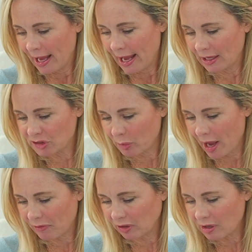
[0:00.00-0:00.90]
And so we
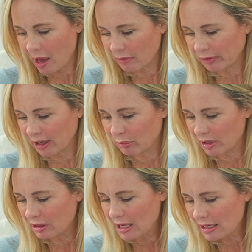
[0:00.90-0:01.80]
have a lot of
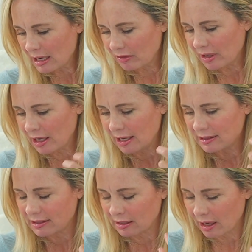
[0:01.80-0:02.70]
rethinking
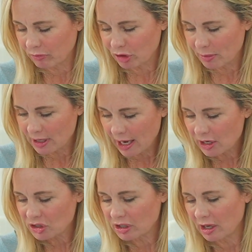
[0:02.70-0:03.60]
things and
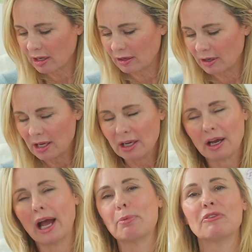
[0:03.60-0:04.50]
rumination and
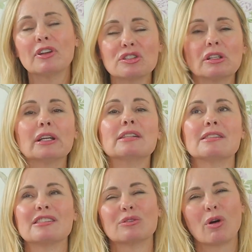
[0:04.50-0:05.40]
hypervigilance.
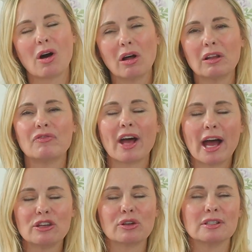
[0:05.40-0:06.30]
And so all of
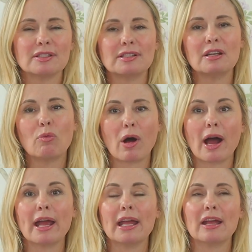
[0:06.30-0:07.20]
that, you can see
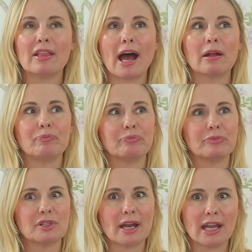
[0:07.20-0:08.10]
why that
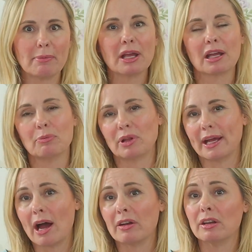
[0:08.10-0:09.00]
dynamic can
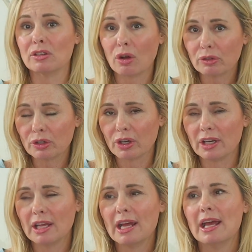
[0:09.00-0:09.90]
play out in
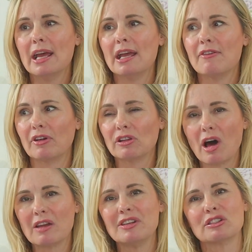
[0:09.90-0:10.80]
adulthood if a
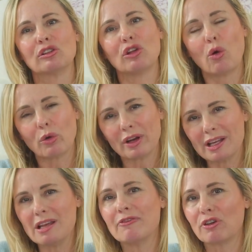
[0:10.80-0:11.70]
lot of these lower
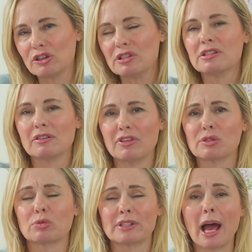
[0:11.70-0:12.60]
key versions of
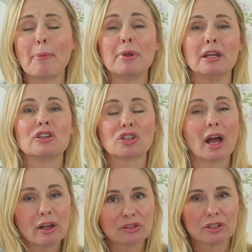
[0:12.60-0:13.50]
this was happening in
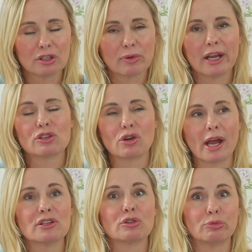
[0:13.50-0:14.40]
childhood, right?
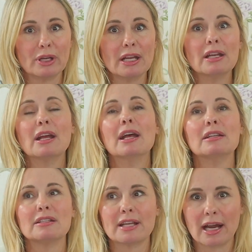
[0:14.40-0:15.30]
Trying to read,
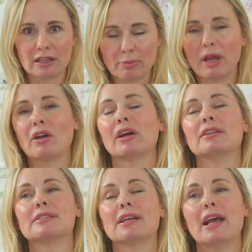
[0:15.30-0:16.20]
detect the
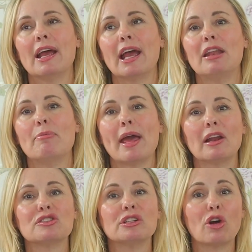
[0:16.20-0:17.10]
parents, and
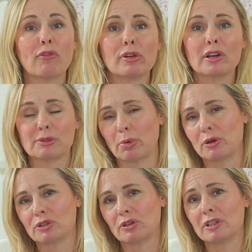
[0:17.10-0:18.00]
manage the
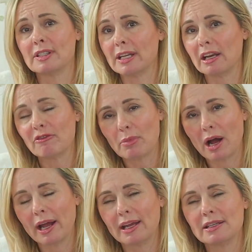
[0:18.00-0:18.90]
overexposure to state of
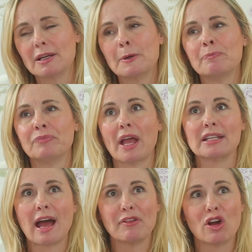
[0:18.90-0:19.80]
mind, and
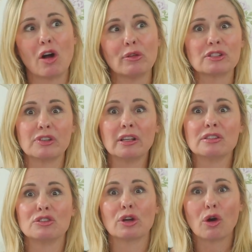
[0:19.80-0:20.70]
having all those feelings
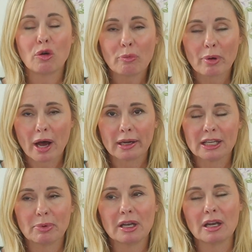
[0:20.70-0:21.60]
in your own
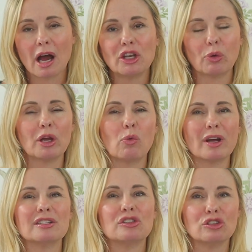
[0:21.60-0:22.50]
body, but not knowing
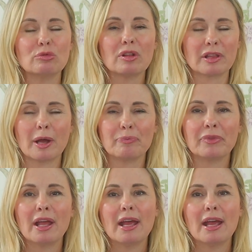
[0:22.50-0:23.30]
what to do with them.